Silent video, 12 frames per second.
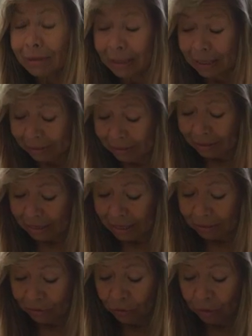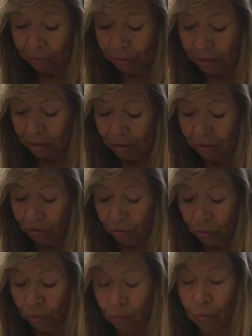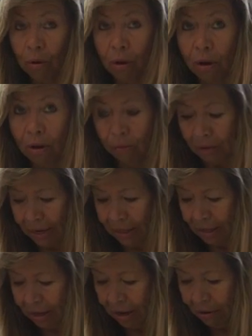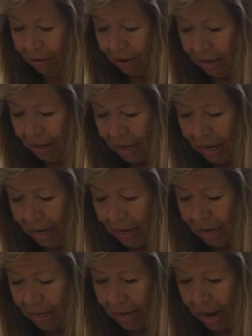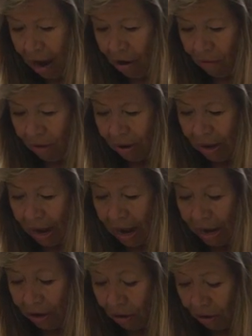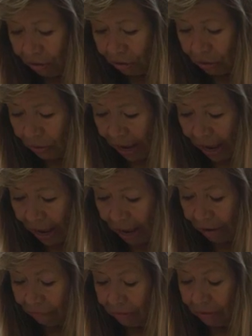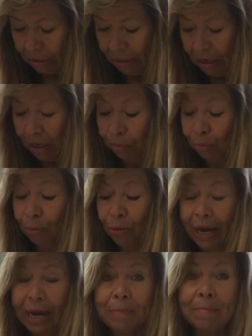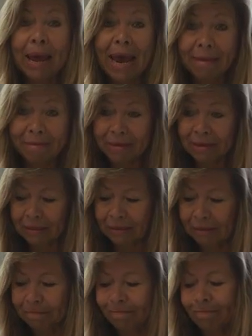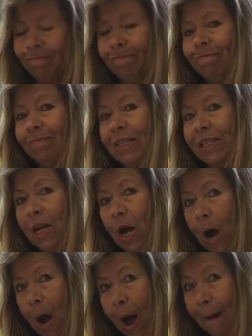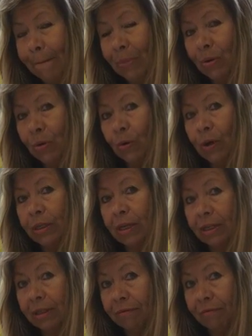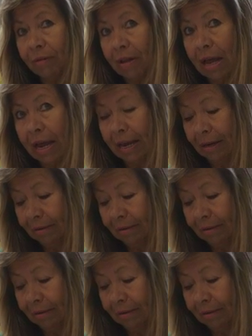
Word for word: Yes, it does. You're gonna put it under the crawl right there. Now, I also have a praying mantis. Does it hop or does it fly?